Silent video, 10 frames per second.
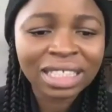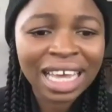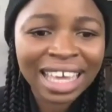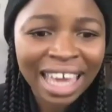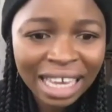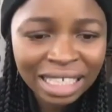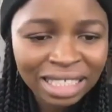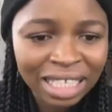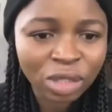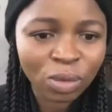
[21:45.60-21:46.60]

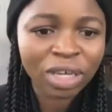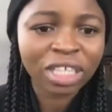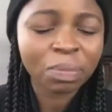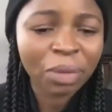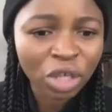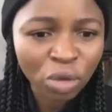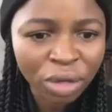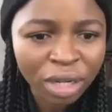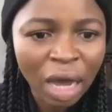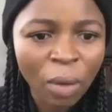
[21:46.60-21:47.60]
against sex workers
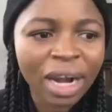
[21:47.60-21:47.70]
peculiar?